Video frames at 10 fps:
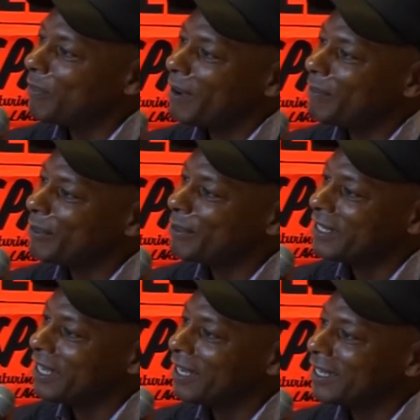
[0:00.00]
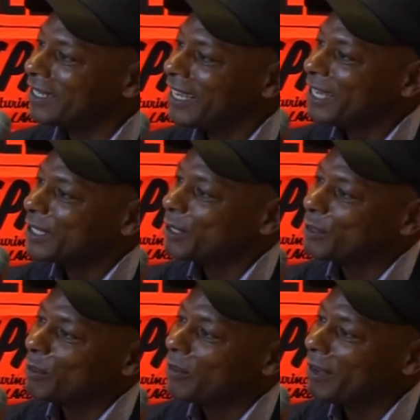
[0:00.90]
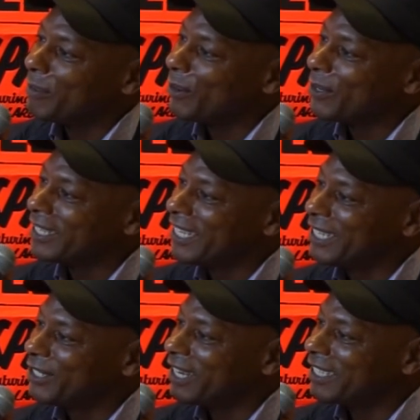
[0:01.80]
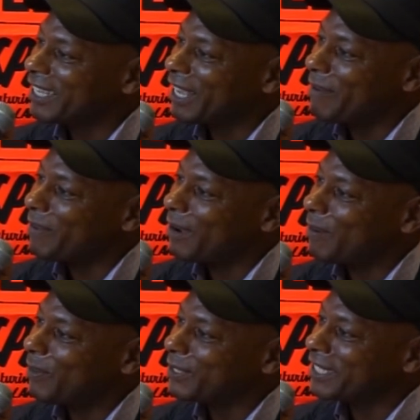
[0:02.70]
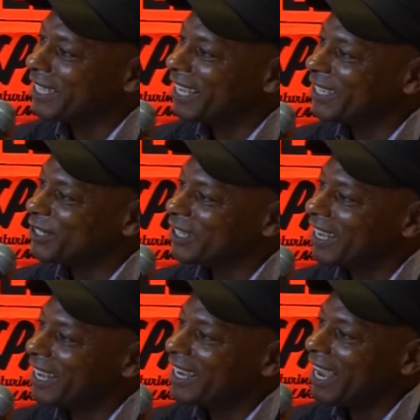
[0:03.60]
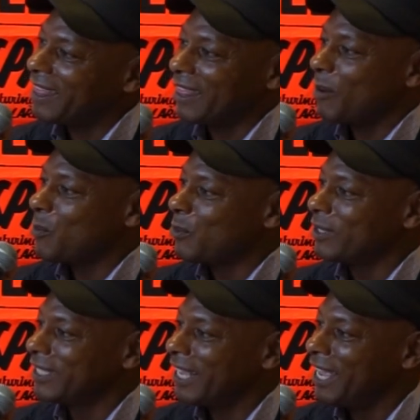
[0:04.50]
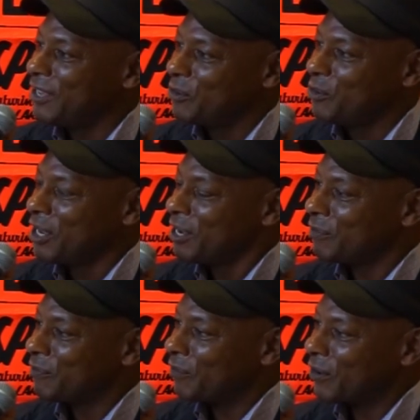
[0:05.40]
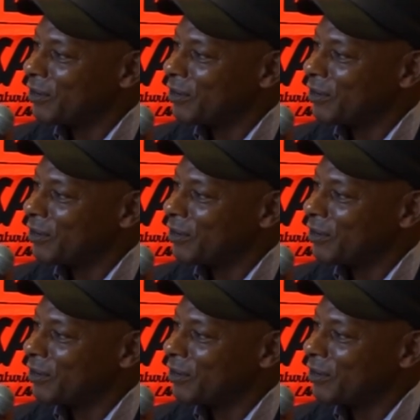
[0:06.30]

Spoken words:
Pablo D and some of them old DJs to get back up on stage and get that one day you yearn for.